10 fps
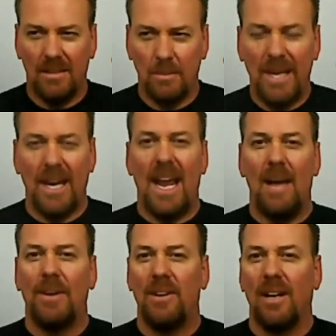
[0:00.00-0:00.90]
make it a
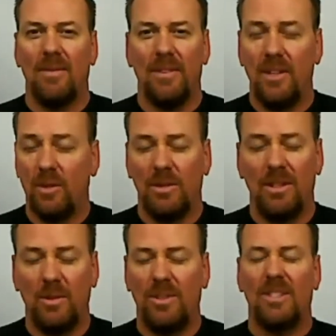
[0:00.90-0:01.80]
habit in your life, and
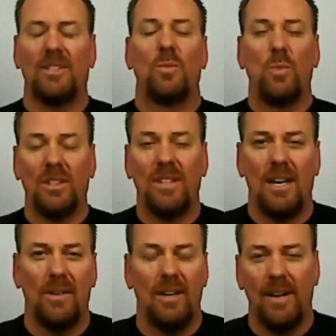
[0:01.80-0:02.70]
you just will not
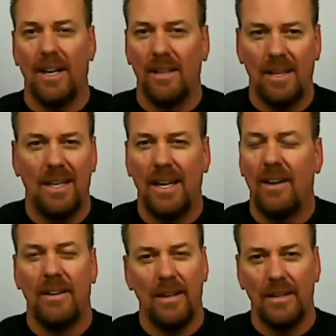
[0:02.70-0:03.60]
regret it. I
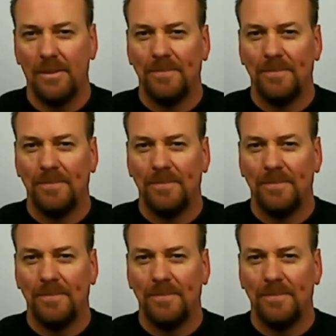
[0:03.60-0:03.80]
guarantee it.